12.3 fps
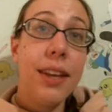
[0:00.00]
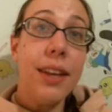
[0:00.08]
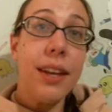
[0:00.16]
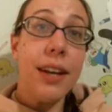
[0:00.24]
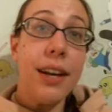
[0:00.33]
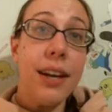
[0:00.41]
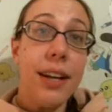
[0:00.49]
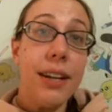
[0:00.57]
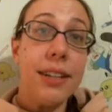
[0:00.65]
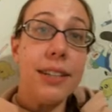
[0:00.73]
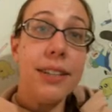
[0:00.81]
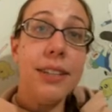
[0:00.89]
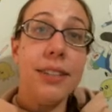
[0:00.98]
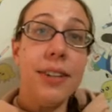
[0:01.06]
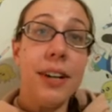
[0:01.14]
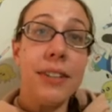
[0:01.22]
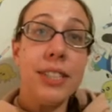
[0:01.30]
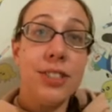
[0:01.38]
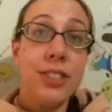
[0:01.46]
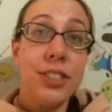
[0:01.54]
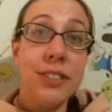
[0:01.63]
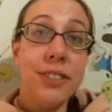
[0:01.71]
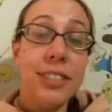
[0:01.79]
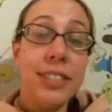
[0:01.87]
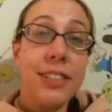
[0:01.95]
always
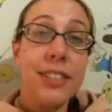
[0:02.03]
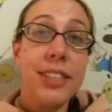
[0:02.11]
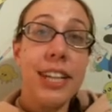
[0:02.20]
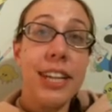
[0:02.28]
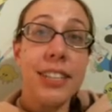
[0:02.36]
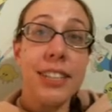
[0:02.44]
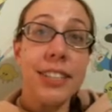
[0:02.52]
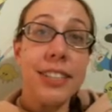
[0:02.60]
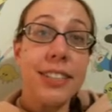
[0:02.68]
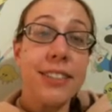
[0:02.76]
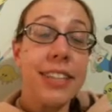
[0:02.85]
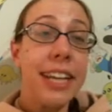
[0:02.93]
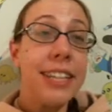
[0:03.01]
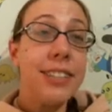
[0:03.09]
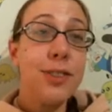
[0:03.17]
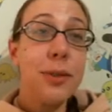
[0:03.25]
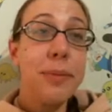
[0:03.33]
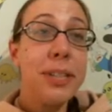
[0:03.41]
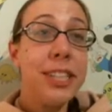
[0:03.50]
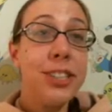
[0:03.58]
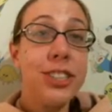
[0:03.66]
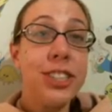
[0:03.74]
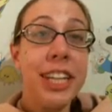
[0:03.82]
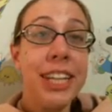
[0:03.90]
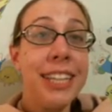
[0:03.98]
choose another color. Okay, so I'm going to
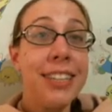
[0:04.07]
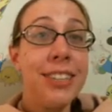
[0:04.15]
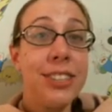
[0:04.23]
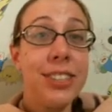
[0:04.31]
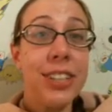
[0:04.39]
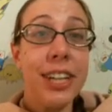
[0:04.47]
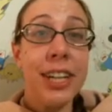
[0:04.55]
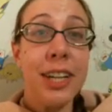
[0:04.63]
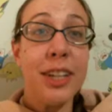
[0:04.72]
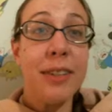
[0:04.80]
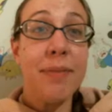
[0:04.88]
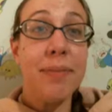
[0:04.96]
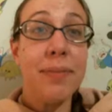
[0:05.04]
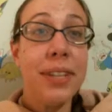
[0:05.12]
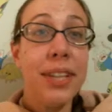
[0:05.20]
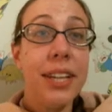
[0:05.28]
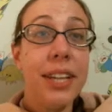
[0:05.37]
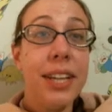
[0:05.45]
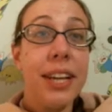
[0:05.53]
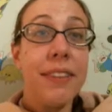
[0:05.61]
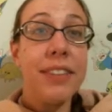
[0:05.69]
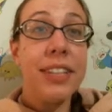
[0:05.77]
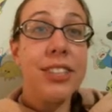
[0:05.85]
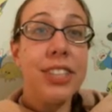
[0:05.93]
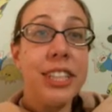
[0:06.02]
change
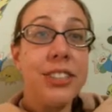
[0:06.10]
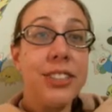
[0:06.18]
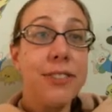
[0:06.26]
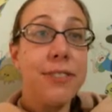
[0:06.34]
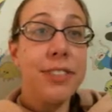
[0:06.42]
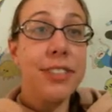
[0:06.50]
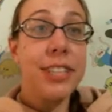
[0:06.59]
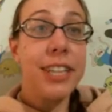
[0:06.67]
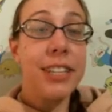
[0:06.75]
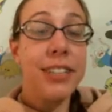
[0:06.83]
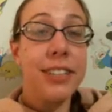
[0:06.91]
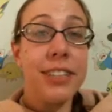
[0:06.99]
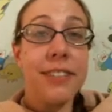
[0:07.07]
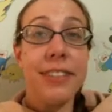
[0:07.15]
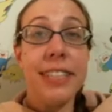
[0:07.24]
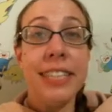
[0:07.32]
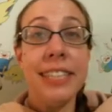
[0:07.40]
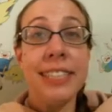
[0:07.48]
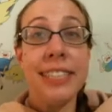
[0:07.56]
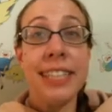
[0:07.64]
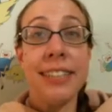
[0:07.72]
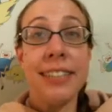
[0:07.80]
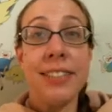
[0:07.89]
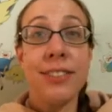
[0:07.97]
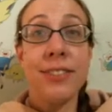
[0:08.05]
the fill color of these
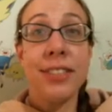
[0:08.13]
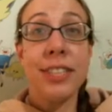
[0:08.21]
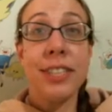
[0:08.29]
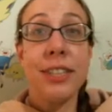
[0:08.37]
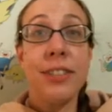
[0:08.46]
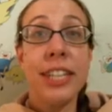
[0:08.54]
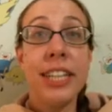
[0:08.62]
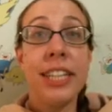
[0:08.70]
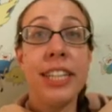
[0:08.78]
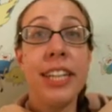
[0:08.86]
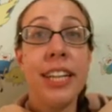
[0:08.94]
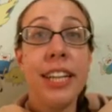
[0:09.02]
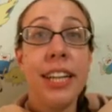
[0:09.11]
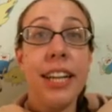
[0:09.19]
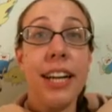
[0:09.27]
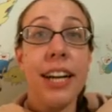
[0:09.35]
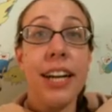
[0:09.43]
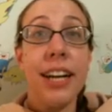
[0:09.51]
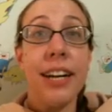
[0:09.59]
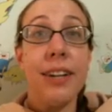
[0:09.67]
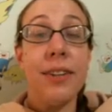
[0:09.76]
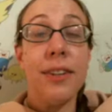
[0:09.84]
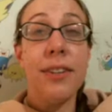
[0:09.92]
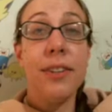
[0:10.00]
letters really quick. Right